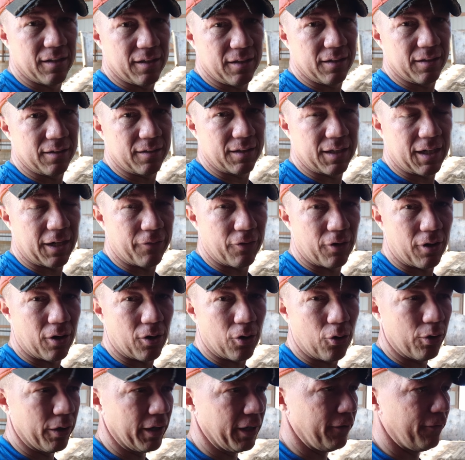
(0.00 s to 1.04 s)
to cover our
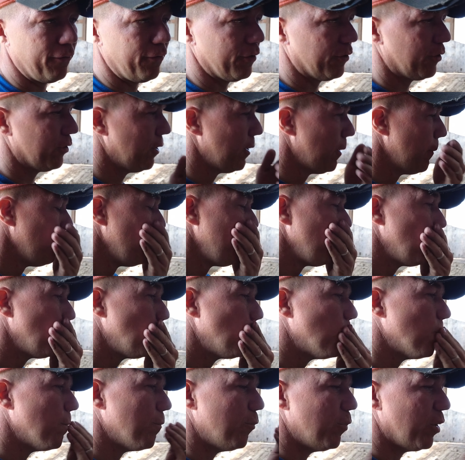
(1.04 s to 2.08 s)
whole hay field,
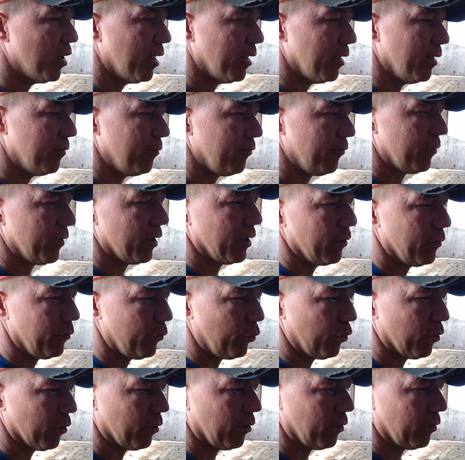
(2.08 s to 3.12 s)
but
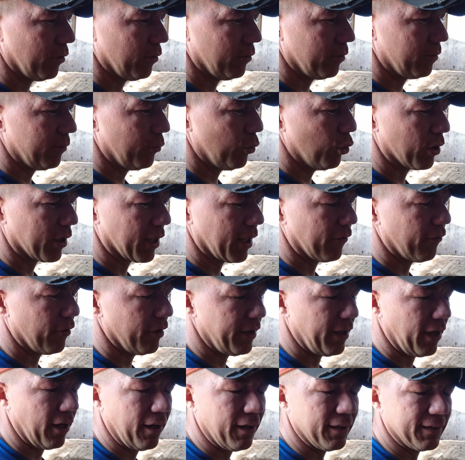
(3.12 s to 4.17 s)
we'll, we'll cover
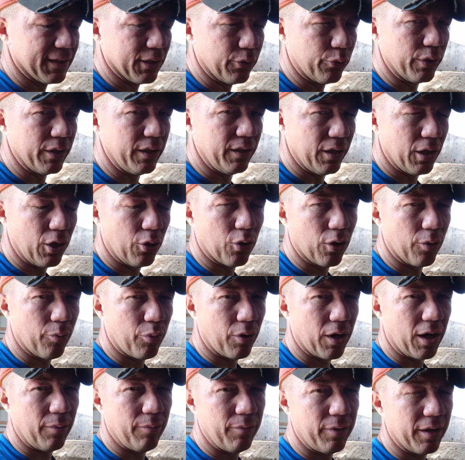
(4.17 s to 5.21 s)
the areas that we know are
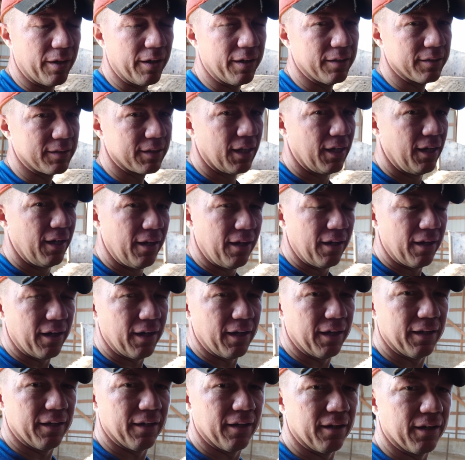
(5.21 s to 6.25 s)
problem areas
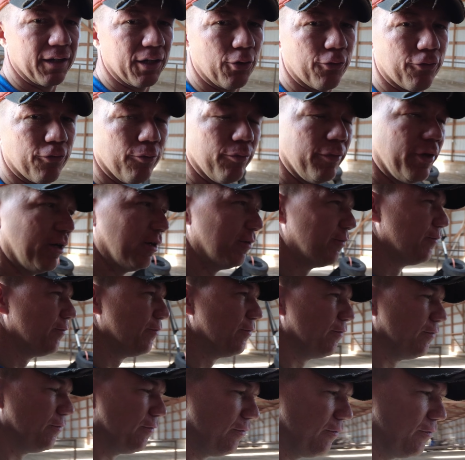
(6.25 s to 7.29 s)
and uh, go from there.
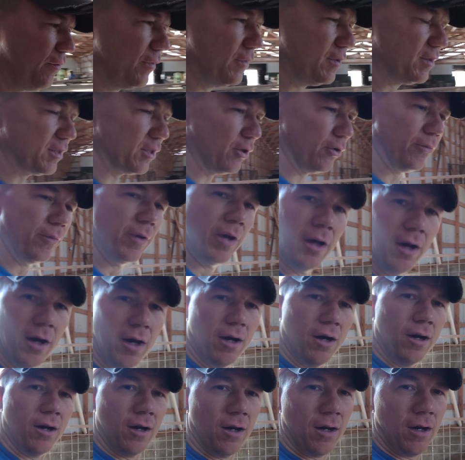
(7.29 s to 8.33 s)
So
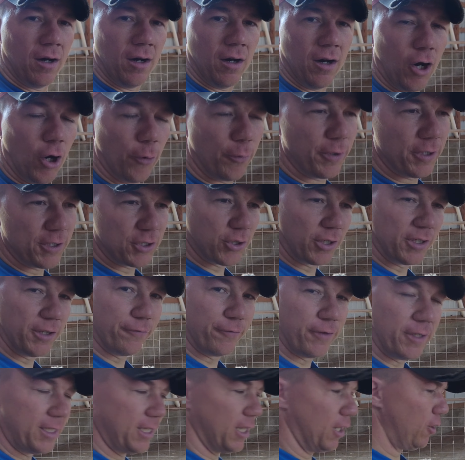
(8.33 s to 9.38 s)
hope you enjoyed the
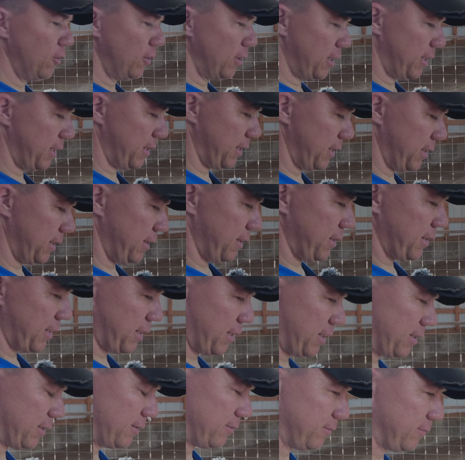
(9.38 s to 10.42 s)
video and
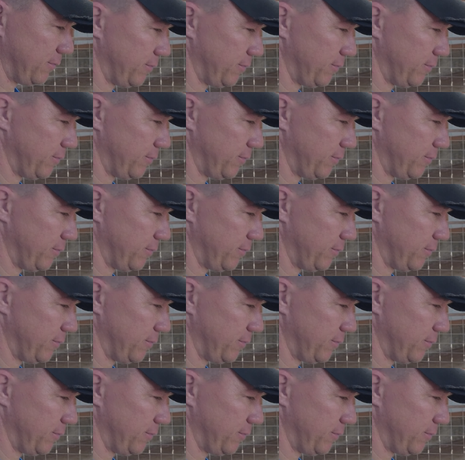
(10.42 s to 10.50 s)
uh,